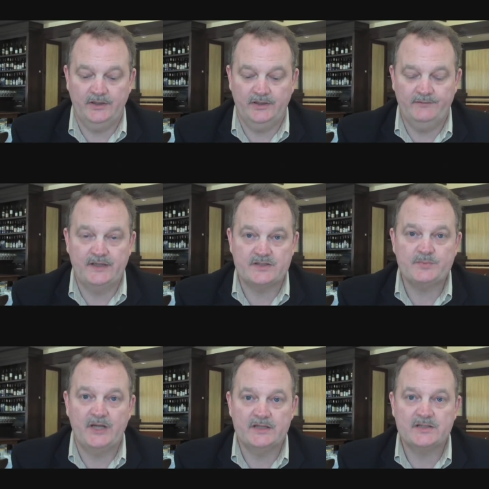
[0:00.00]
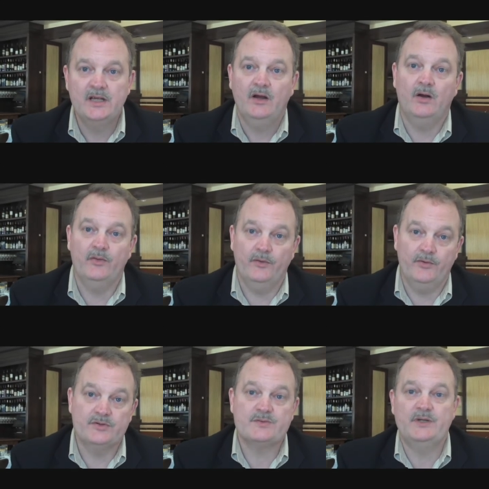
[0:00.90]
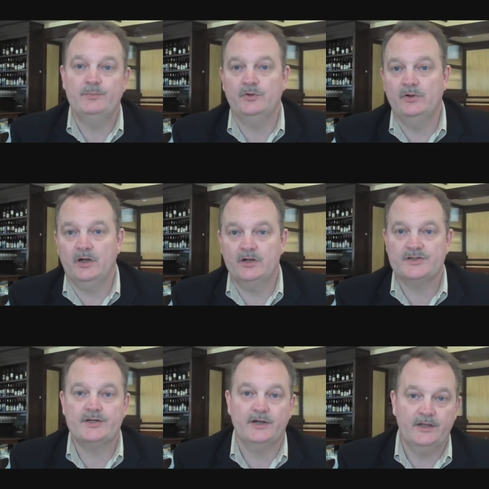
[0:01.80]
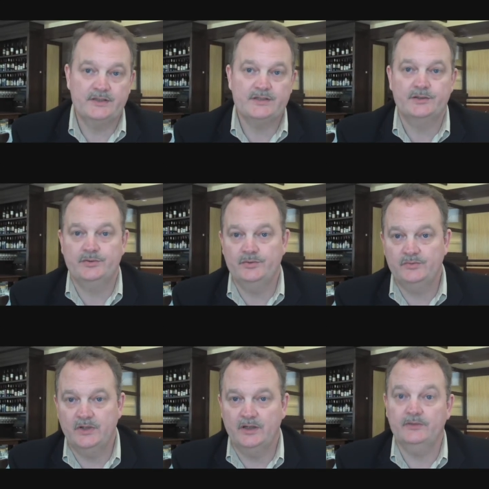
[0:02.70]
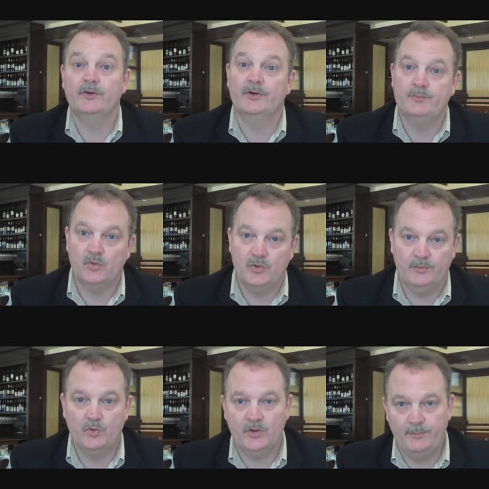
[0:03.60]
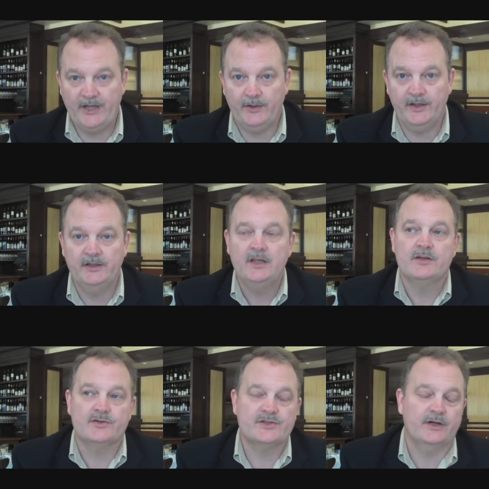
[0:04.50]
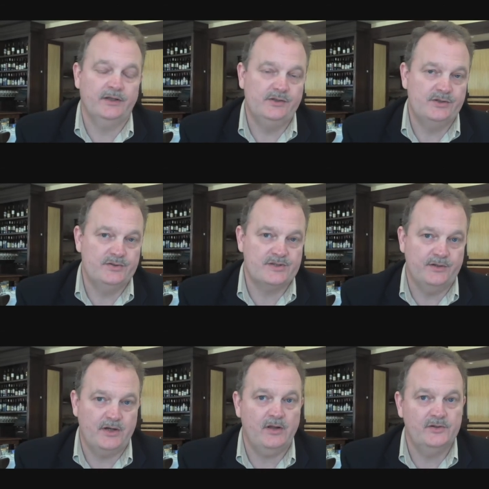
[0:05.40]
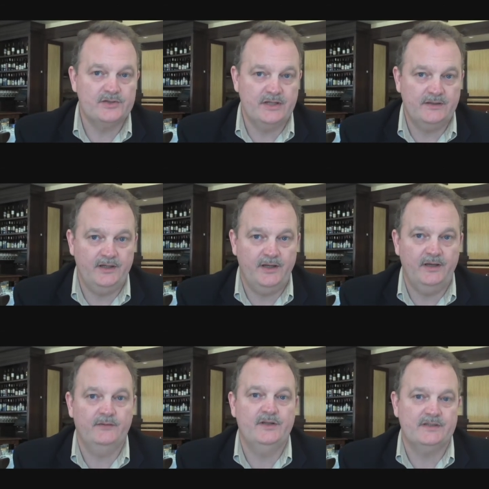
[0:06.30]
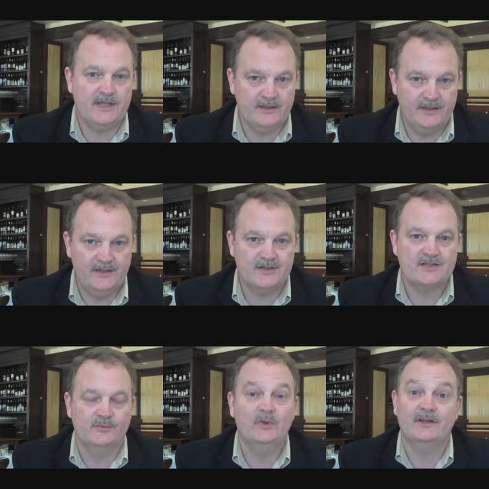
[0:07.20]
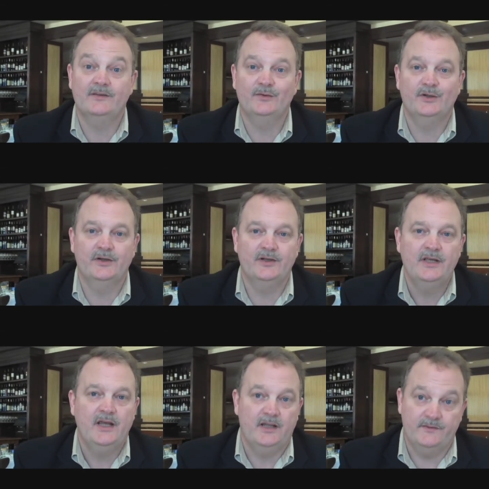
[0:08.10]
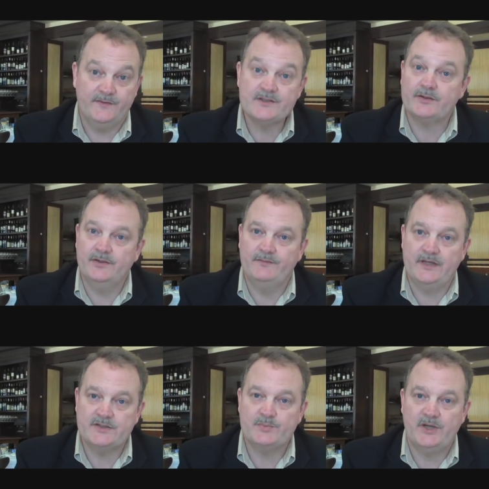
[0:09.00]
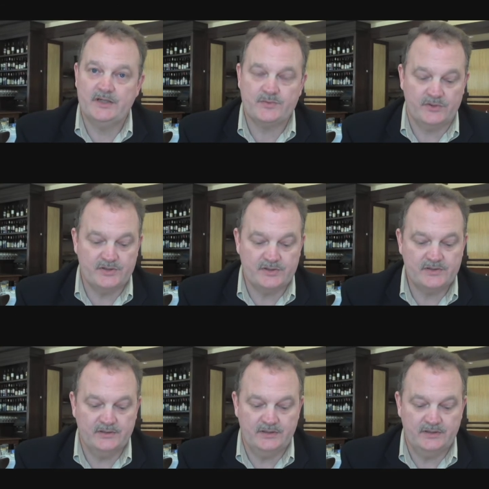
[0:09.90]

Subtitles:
event space. Although those people are starting to learn more and more about it, they're starting to use the knowledge that they have and the techniques and what they've learned in the physical event space, which is